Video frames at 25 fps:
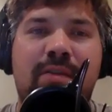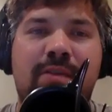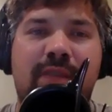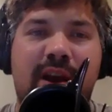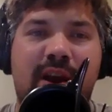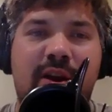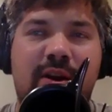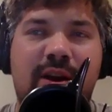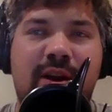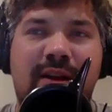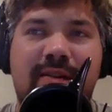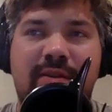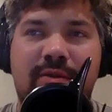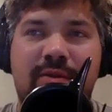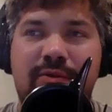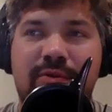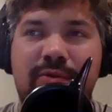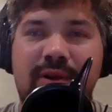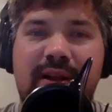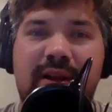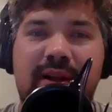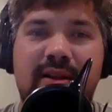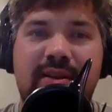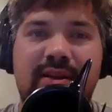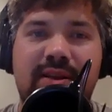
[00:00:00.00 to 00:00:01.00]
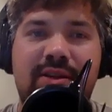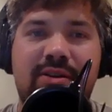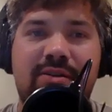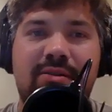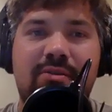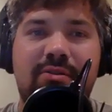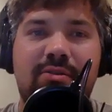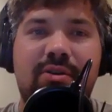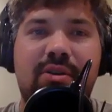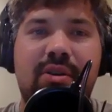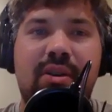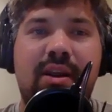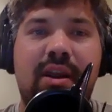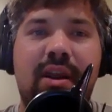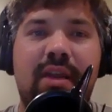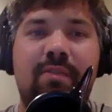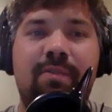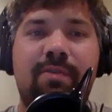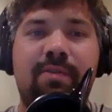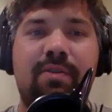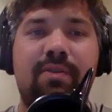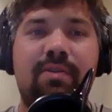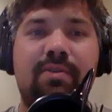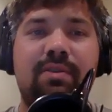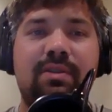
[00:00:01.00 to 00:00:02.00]
You'd have to really listen to it with good
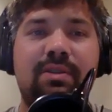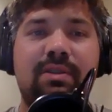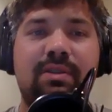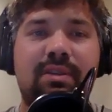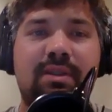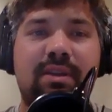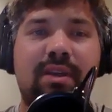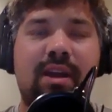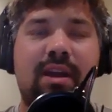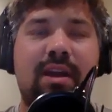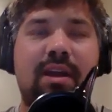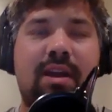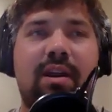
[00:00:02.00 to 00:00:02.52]
headphones to kind of